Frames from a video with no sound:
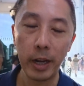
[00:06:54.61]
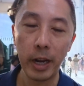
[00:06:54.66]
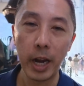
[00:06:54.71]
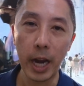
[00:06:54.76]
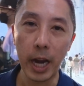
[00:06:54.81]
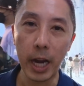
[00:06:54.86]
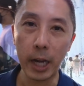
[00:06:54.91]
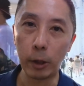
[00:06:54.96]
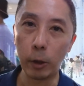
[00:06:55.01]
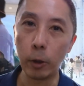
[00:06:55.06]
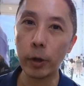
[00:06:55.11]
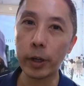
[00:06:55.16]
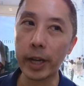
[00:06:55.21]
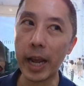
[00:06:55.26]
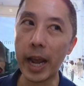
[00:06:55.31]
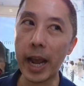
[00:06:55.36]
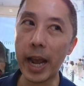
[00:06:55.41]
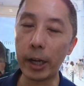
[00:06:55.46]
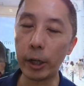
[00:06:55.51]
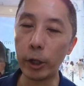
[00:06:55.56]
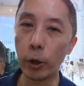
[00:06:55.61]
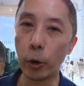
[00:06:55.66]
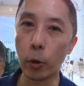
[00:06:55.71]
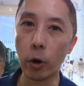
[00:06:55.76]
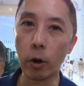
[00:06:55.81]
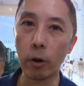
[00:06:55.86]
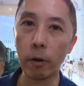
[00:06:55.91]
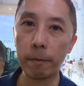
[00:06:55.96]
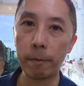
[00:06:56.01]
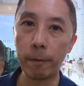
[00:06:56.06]
and look at
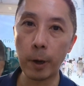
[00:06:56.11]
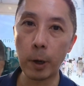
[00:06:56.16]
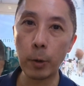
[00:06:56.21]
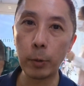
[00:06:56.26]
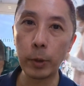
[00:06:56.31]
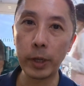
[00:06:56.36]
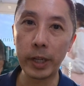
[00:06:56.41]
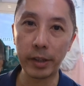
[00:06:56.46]
your phone